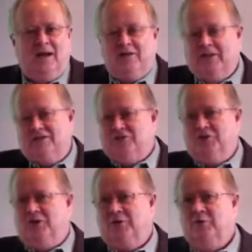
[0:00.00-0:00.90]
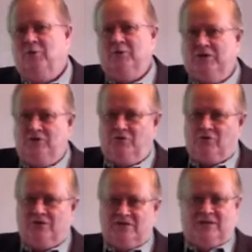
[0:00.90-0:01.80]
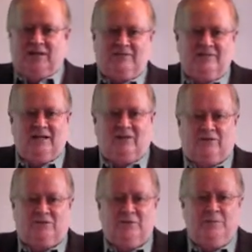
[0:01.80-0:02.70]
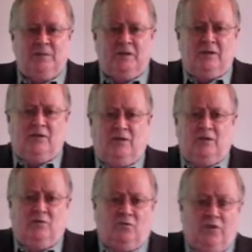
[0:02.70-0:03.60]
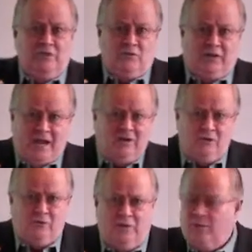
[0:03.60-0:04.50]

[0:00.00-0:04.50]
and that's not what we do as an analyst. What you can do,